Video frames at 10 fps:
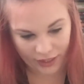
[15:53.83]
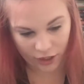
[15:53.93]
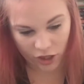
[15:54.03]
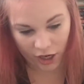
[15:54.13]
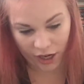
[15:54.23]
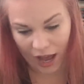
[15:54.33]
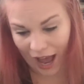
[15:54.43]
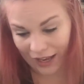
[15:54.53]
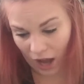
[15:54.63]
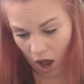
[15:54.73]
condition,
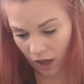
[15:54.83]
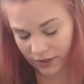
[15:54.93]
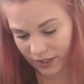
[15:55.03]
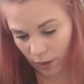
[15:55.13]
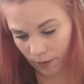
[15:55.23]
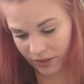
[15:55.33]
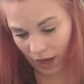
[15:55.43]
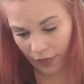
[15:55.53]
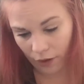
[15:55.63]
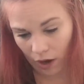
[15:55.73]
I see almost
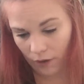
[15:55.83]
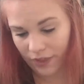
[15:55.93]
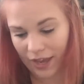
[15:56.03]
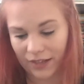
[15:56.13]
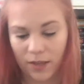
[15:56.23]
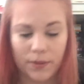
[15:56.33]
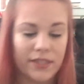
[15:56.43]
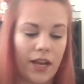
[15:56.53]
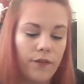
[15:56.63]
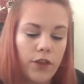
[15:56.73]
nothing wrong with it except
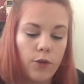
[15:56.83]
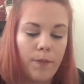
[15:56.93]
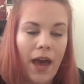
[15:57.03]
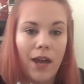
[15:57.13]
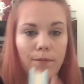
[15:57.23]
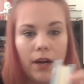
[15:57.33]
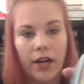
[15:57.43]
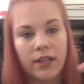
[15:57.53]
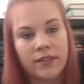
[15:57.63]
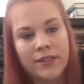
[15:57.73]
it's got a few pen
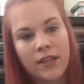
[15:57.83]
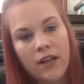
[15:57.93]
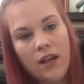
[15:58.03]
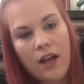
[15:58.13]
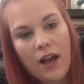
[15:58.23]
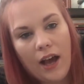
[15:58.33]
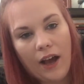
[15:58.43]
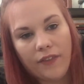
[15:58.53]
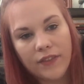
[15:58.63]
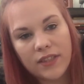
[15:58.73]
marks
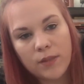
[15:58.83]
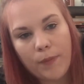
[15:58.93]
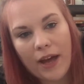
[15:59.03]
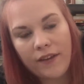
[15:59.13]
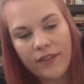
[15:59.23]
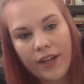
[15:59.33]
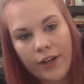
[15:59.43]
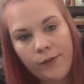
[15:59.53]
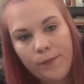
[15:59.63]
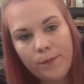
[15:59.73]
on the spine
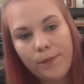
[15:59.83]
there.